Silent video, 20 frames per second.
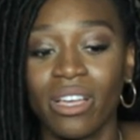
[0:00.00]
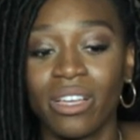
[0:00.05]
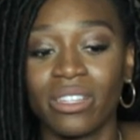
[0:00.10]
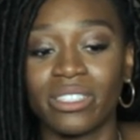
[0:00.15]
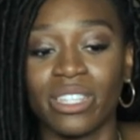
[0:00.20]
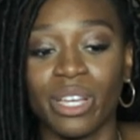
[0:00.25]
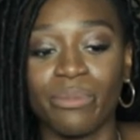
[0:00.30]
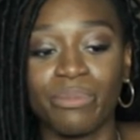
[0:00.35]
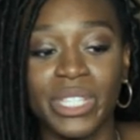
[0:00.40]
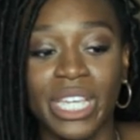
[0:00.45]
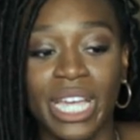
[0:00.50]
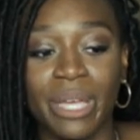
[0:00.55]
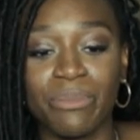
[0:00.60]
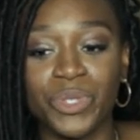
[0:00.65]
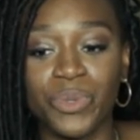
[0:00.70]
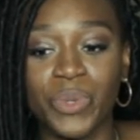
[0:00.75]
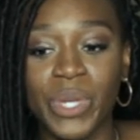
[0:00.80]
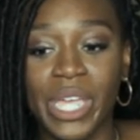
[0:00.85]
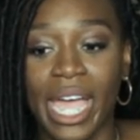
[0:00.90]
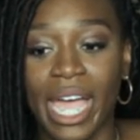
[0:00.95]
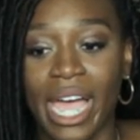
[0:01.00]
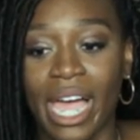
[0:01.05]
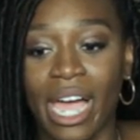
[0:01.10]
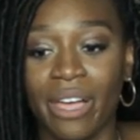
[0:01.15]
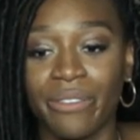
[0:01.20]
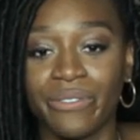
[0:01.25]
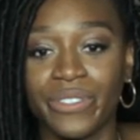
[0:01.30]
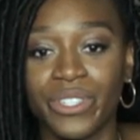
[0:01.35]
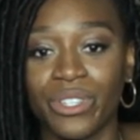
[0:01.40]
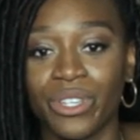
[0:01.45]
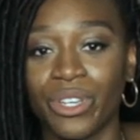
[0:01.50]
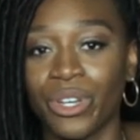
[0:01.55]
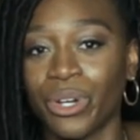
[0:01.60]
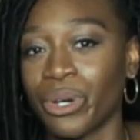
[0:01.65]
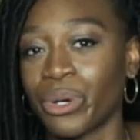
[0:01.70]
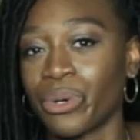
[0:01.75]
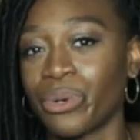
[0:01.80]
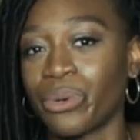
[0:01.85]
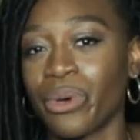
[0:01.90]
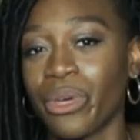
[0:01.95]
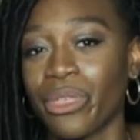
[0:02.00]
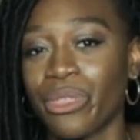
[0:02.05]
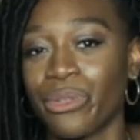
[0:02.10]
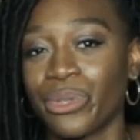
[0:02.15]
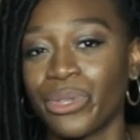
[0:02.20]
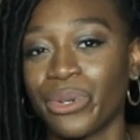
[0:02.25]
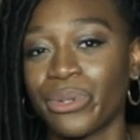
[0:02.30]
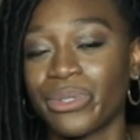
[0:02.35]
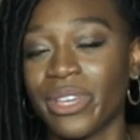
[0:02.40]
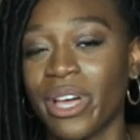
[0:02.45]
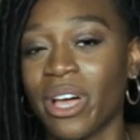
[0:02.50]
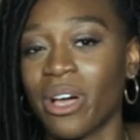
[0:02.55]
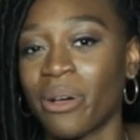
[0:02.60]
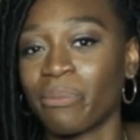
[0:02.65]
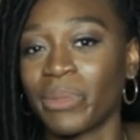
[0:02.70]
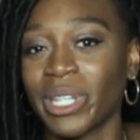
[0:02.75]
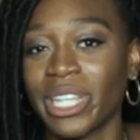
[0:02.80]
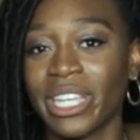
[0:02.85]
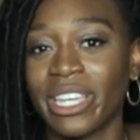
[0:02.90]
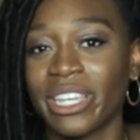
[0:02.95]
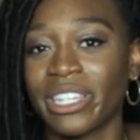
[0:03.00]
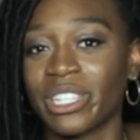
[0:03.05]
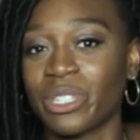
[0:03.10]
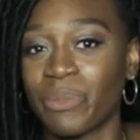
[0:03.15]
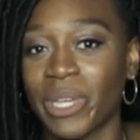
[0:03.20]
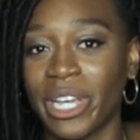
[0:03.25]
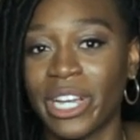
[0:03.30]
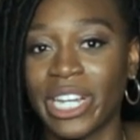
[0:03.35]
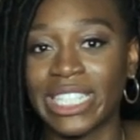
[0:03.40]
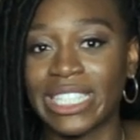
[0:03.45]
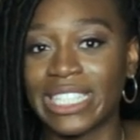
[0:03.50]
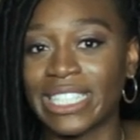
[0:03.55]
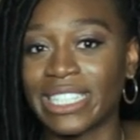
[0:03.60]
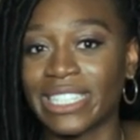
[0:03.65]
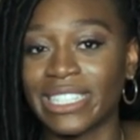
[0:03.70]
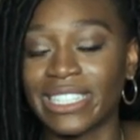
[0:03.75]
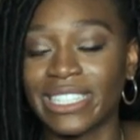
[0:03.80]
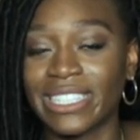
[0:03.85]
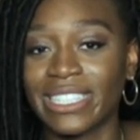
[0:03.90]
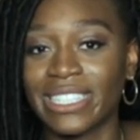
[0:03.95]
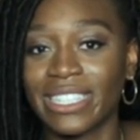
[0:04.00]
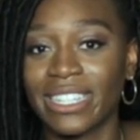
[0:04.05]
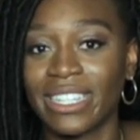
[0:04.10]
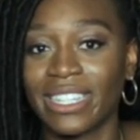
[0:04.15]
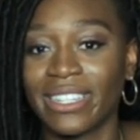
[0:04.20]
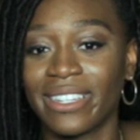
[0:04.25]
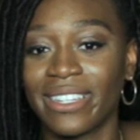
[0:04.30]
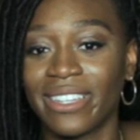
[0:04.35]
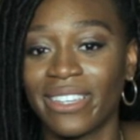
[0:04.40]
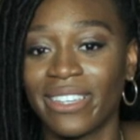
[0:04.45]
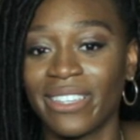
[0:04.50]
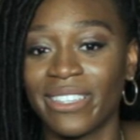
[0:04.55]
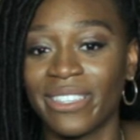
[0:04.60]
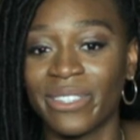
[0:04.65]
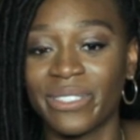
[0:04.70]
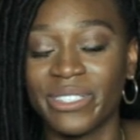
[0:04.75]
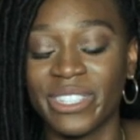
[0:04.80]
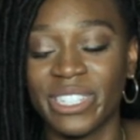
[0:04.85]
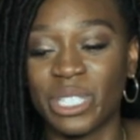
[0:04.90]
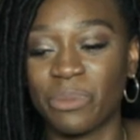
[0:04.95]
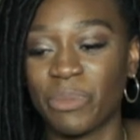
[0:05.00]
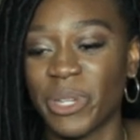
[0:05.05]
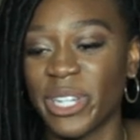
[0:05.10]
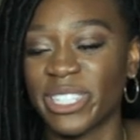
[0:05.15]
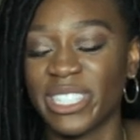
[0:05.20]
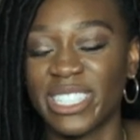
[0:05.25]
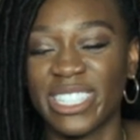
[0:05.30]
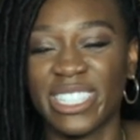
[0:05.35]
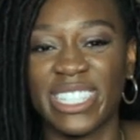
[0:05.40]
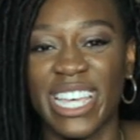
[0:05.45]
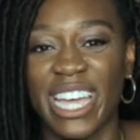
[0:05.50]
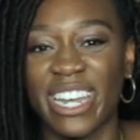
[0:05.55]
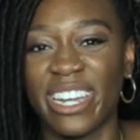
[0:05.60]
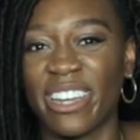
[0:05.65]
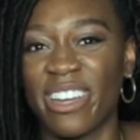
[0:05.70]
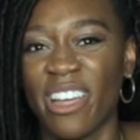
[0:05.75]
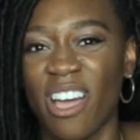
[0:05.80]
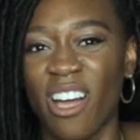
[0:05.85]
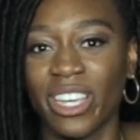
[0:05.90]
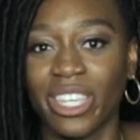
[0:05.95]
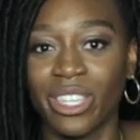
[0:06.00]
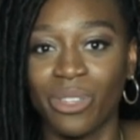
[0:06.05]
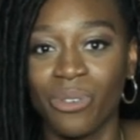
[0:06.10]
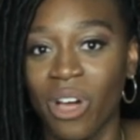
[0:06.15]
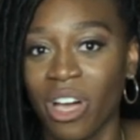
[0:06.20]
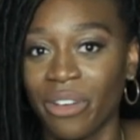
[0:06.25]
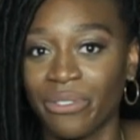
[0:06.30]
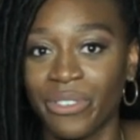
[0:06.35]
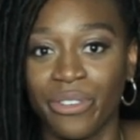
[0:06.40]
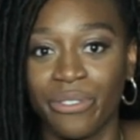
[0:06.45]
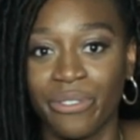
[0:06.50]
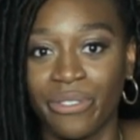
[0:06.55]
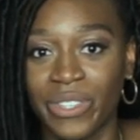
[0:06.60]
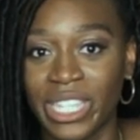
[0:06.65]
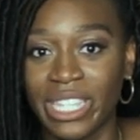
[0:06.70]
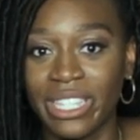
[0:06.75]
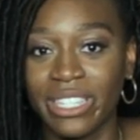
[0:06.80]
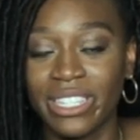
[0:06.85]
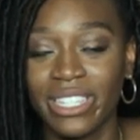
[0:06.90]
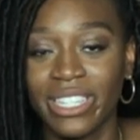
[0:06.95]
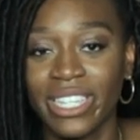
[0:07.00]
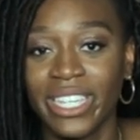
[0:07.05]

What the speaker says: Sometimes we have to go through those humbling experiences, those experiences that knock you off your feet,